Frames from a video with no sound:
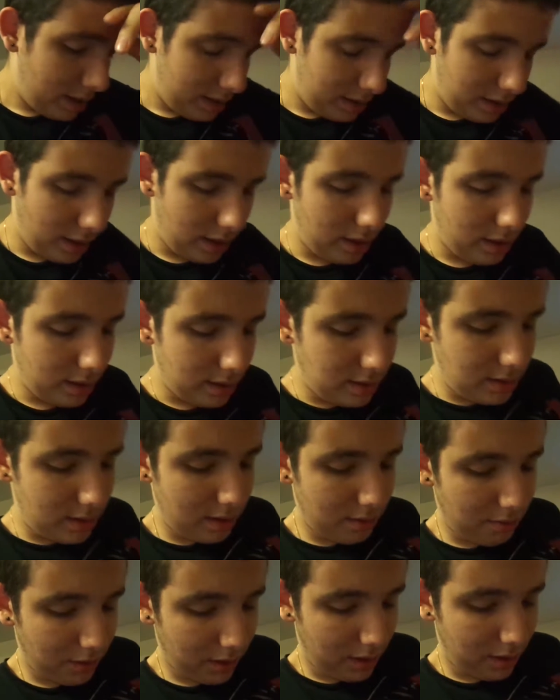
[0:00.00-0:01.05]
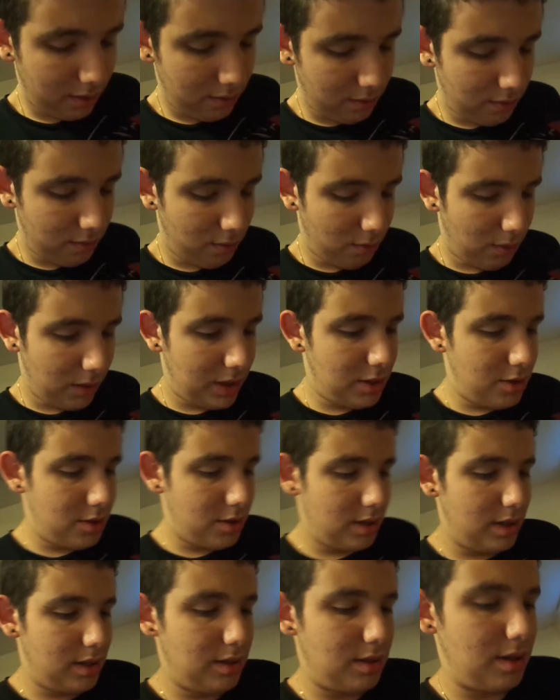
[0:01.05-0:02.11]
Now let's see if I can reach
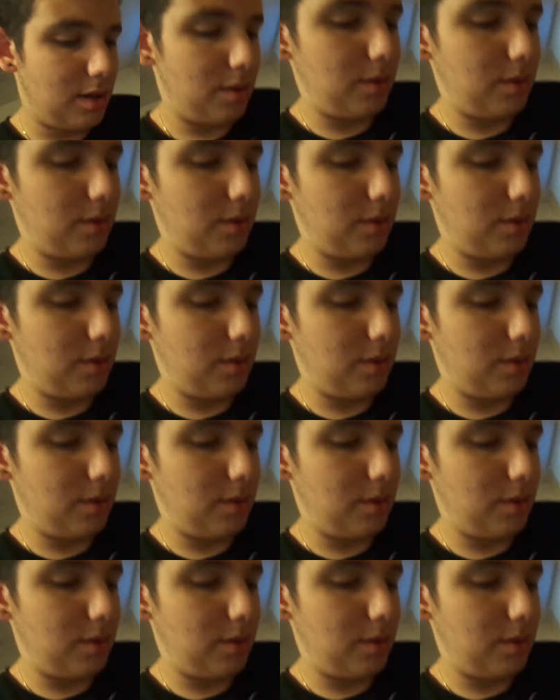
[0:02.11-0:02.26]
these down